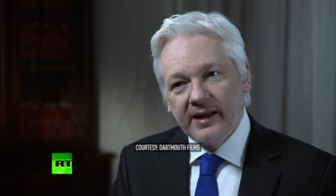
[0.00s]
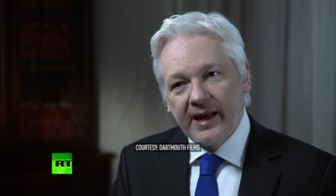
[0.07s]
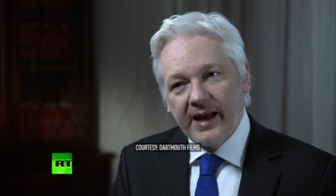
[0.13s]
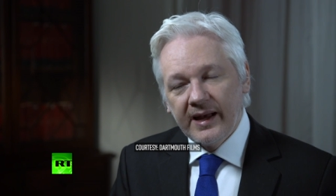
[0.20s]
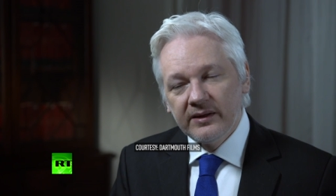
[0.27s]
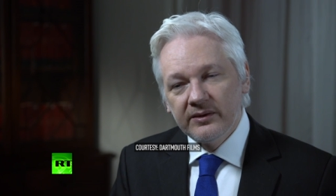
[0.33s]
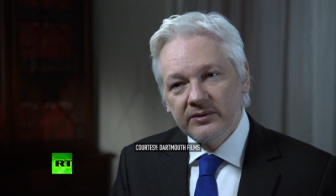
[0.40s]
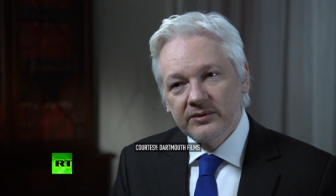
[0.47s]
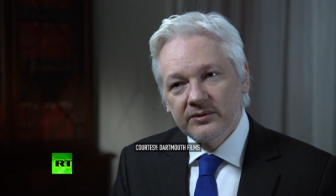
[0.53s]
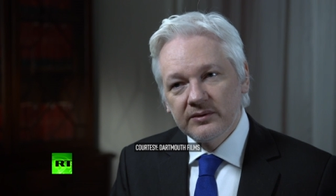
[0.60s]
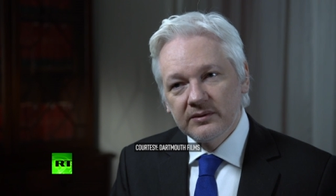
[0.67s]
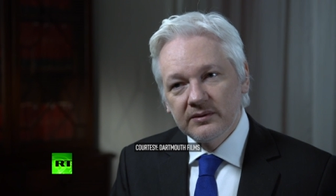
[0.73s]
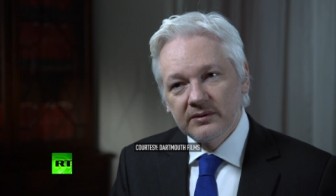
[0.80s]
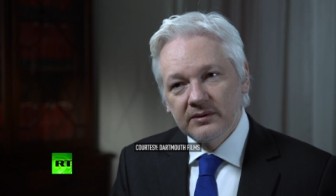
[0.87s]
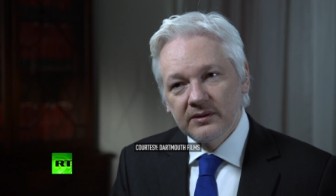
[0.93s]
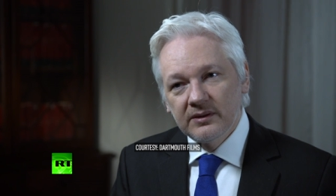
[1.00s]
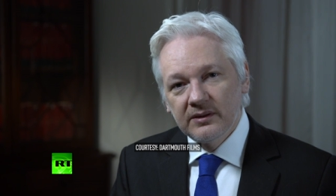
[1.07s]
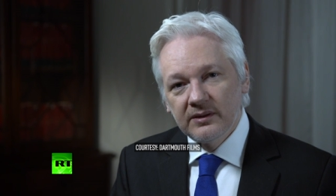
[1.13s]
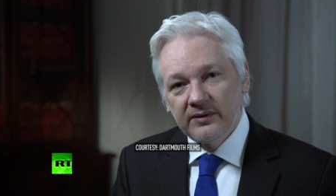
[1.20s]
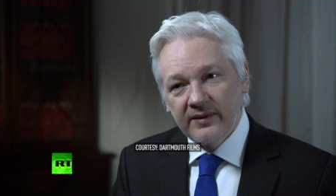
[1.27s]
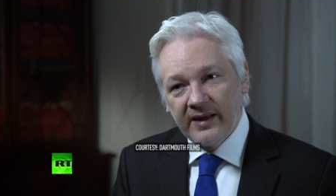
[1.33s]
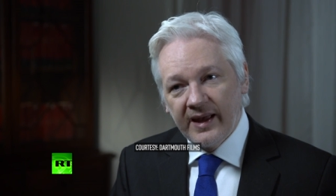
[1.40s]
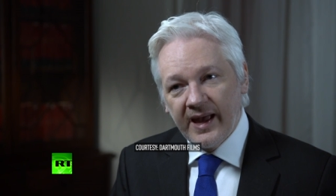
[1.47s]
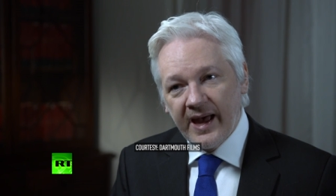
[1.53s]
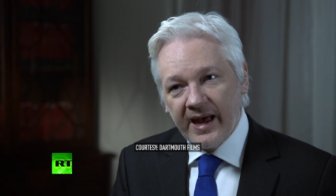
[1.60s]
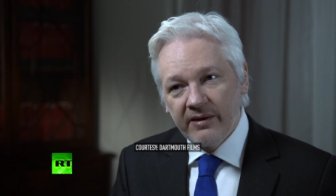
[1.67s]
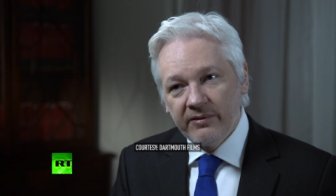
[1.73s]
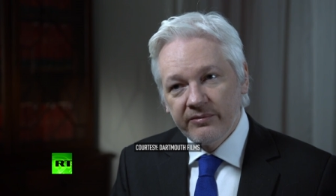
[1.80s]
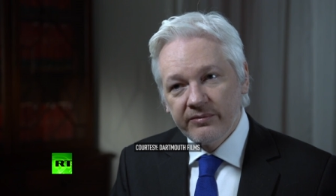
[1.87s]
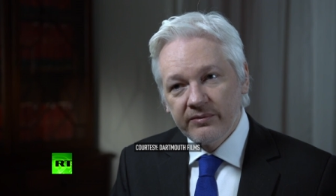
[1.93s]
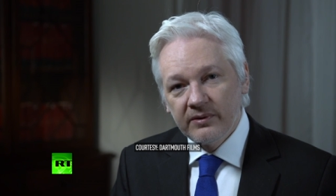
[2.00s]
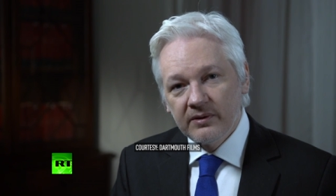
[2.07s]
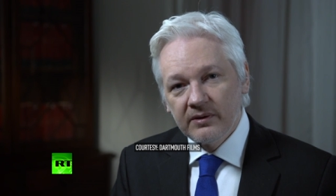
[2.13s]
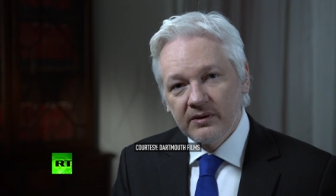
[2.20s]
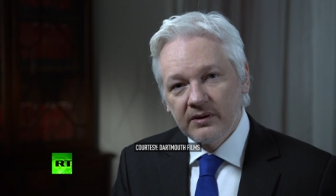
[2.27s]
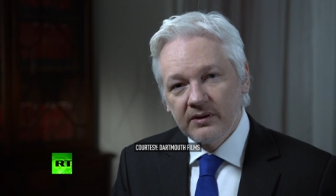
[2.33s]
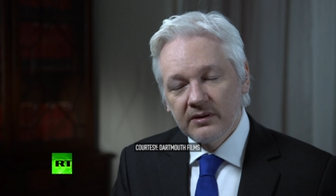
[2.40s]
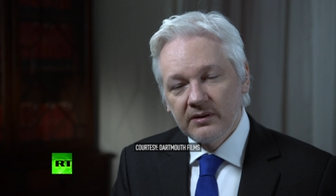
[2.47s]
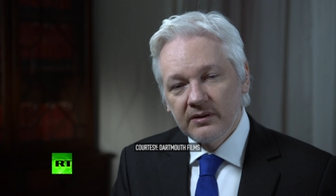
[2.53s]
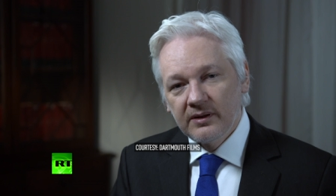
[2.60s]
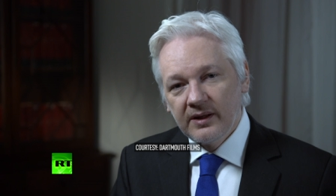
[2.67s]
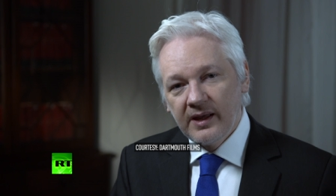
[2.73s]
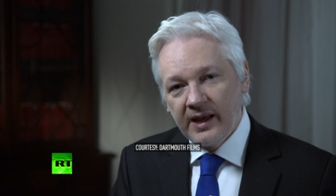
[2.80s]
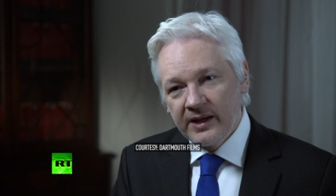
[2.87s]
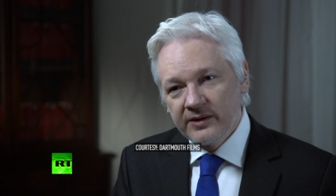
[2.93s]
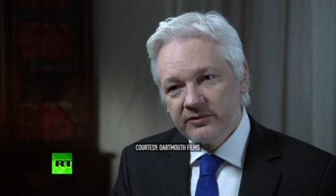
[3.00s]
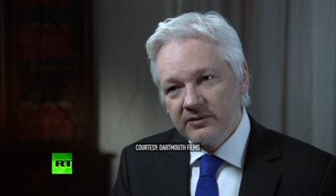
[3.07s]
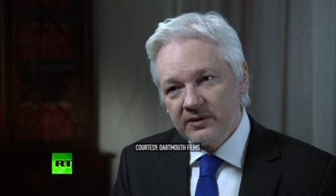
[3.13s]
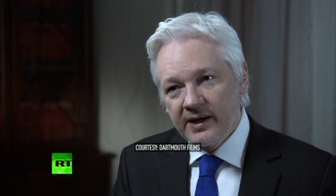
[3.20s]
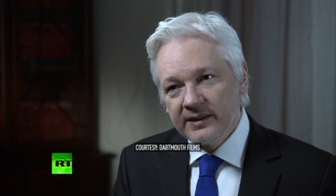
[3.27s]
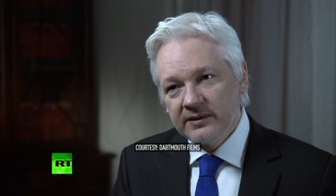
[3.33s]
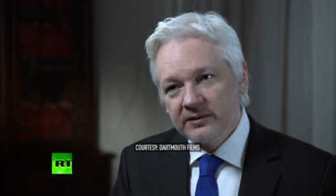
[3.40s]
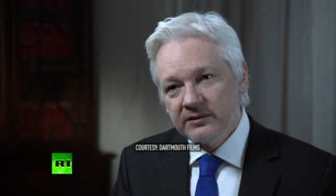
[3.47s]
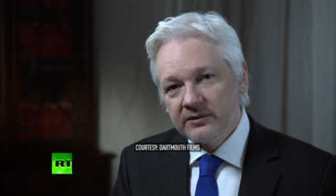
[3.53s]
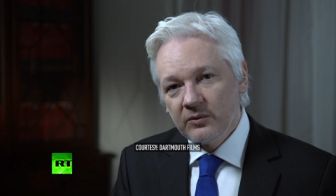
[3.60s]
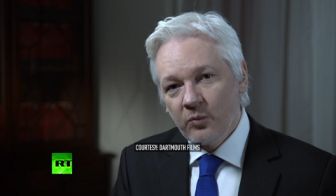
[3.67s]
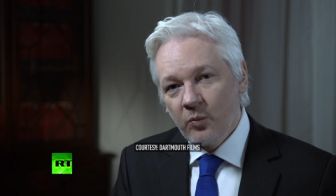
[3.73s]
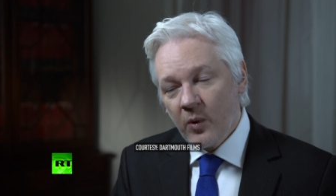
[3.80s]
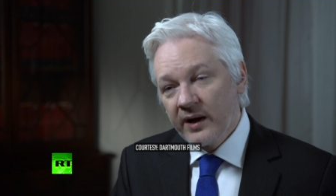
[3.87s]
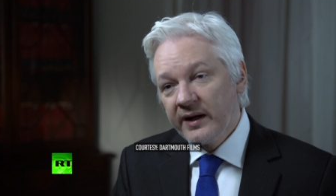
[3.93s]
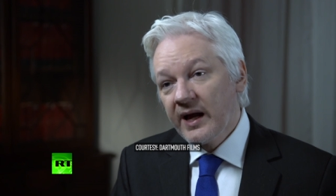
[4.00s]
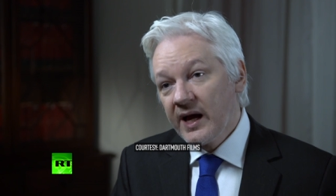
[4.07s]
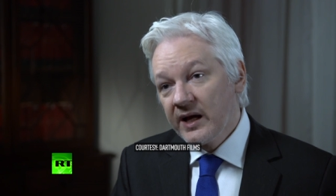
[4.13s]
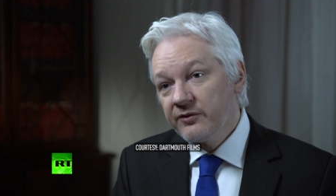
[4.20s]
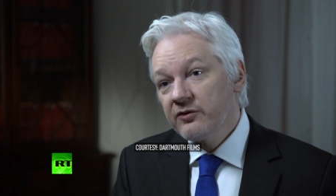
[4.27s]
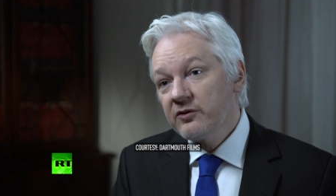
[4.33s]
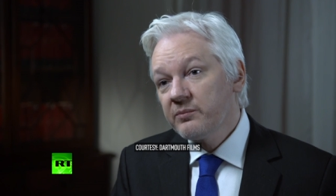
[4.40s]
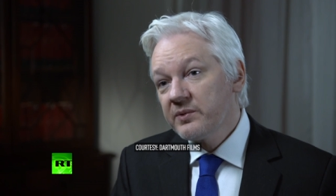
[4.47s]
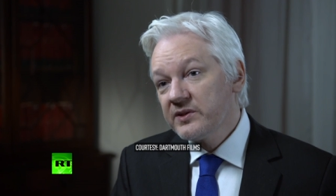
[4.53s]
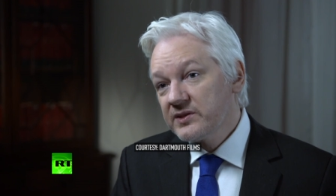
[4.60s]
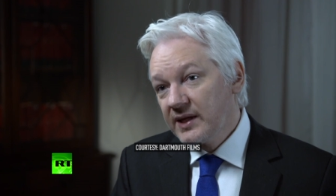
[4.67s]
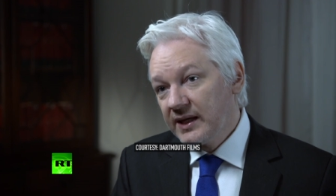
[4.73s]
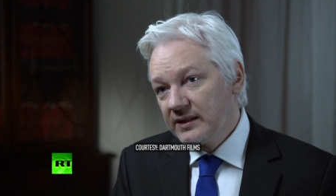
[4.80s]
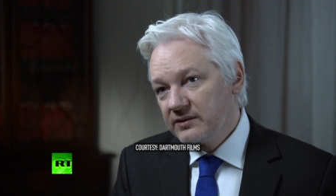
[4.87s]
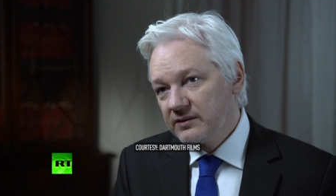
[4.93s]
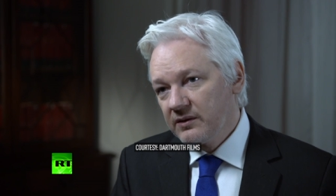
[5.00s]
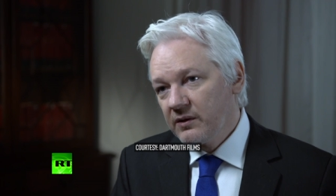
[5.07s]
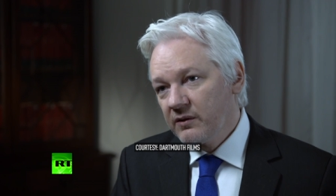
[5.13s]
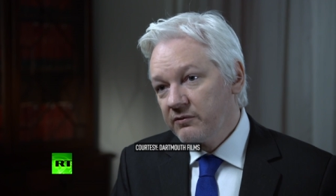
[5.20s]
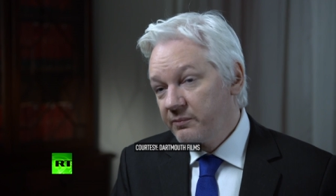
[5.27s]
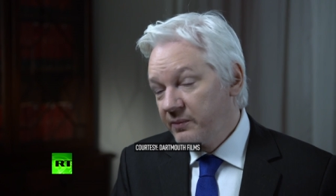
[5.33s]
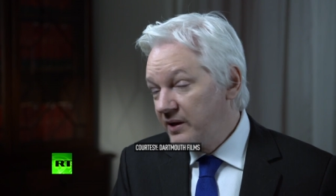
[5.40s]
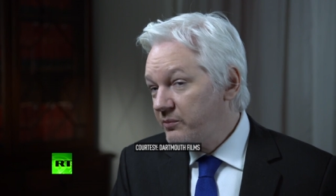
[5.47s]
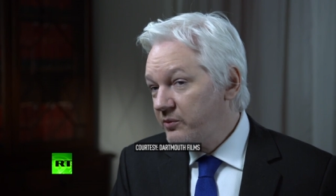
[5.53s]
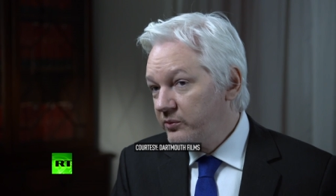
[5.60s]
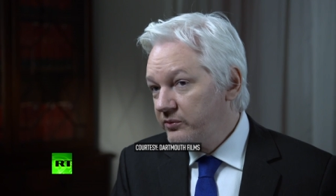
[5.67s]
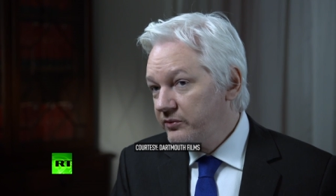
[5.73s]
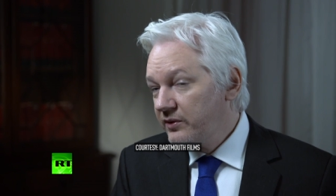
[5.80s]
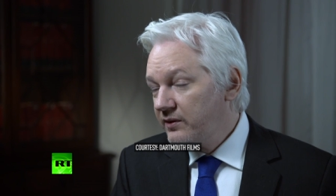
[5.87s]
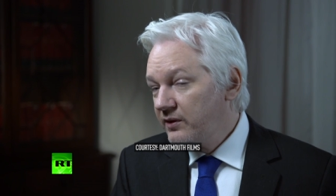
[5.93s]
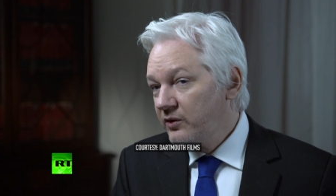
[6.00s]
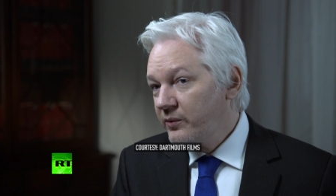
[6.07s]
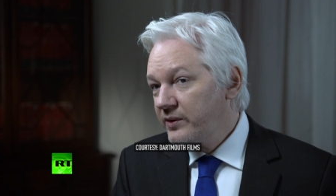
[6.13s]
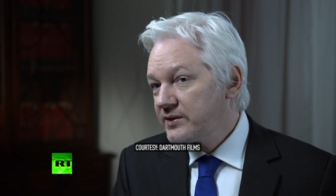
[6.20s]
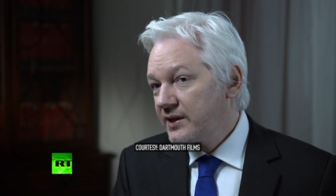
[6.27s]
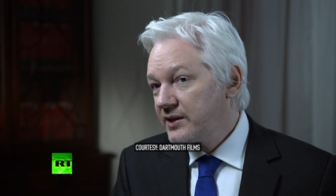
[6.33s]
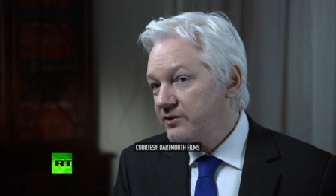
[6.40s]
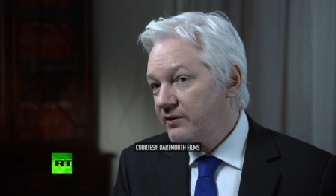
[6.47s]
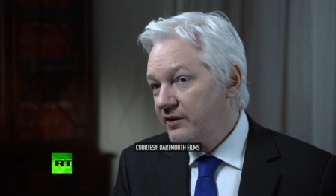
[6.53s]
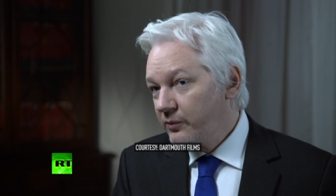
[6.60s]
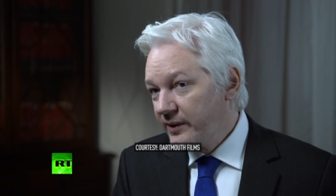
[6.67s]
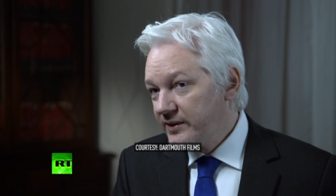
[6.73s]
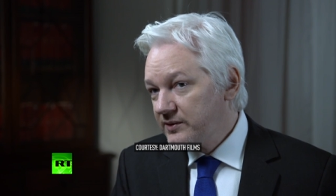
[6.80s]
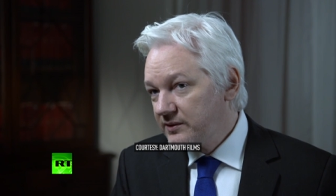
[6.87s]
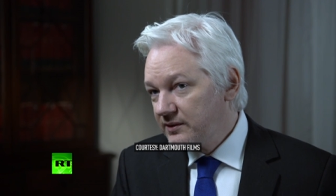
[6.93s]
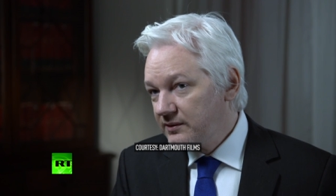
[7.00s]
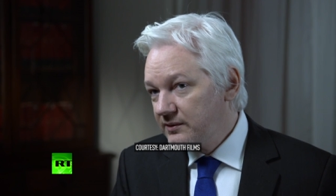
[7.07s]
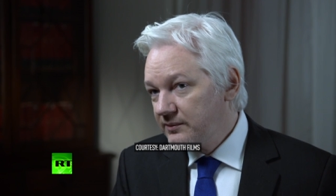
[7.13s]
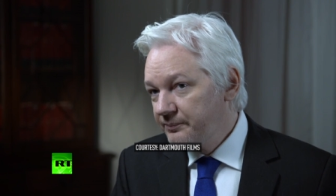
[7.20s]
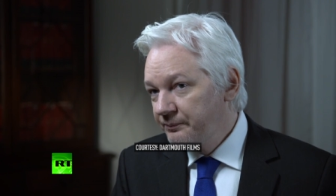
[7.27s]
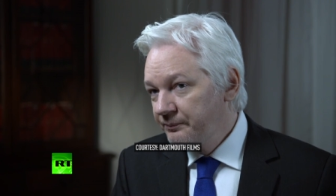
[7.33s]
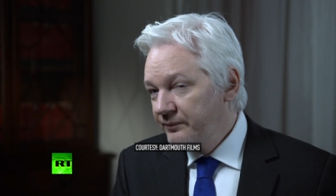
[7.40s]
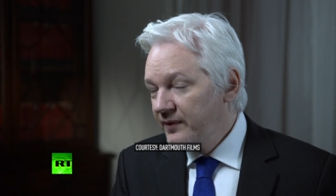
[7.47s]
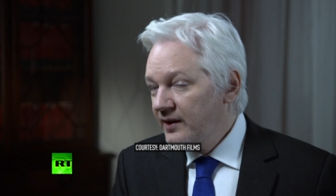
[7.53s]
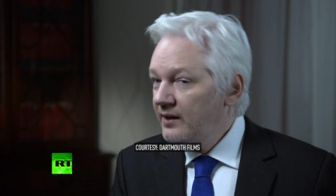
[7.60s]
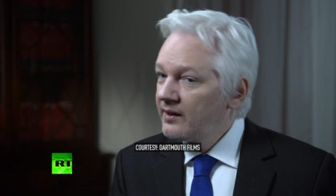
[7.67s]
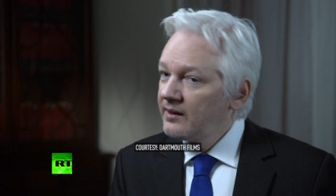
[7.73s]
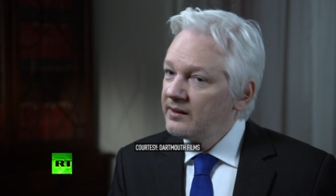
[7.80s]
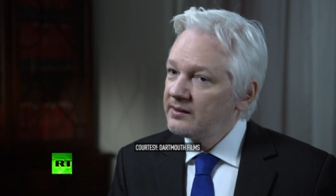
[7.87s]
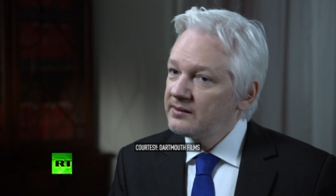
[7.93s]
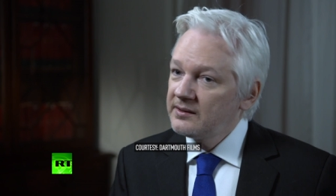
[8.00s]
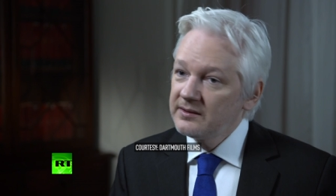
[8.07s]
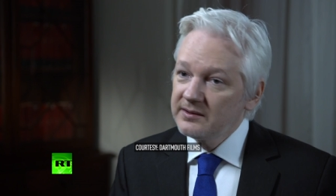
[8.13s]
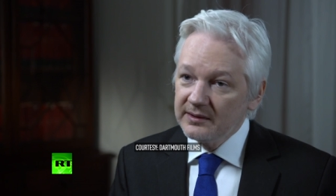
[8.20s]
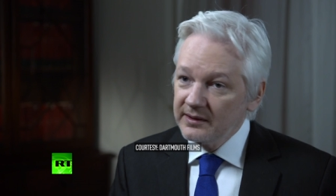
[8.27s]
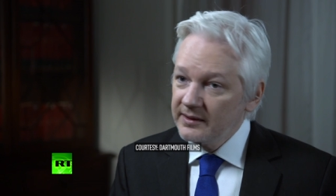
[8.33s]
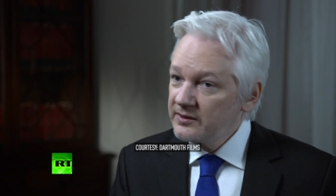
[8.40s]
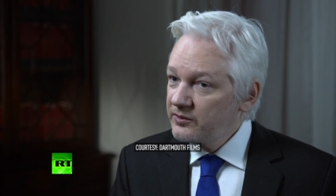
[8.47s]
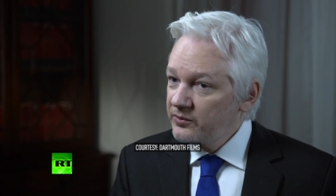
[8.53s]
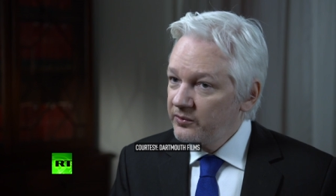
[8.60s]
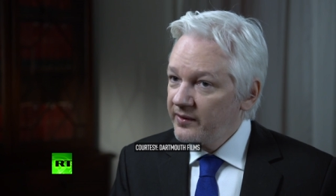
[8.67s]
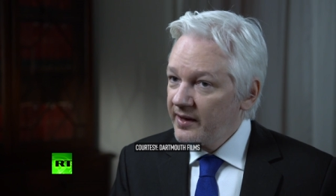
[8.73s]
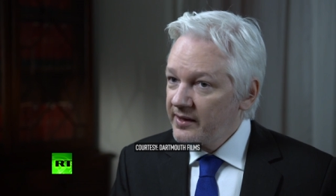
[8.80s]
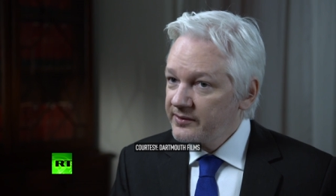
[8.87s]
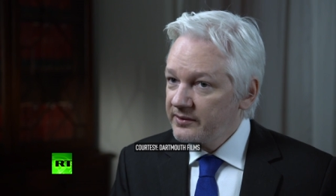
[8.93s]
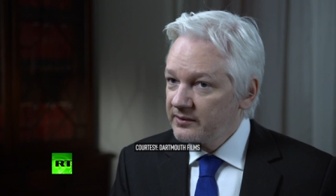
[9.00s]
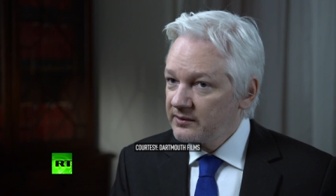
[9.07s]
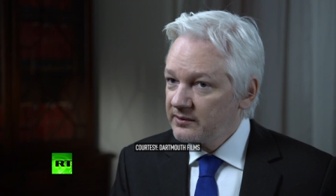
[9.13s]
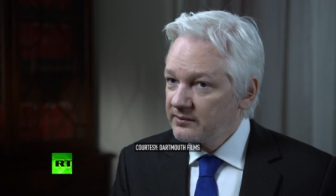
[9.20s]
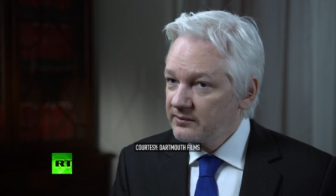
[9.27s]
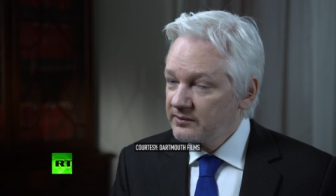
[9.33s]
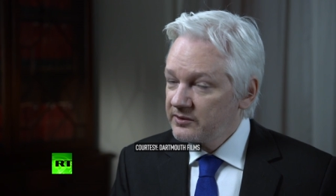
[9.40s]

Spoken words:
and they have extradited 100% of people that the US has requested since at least 2000.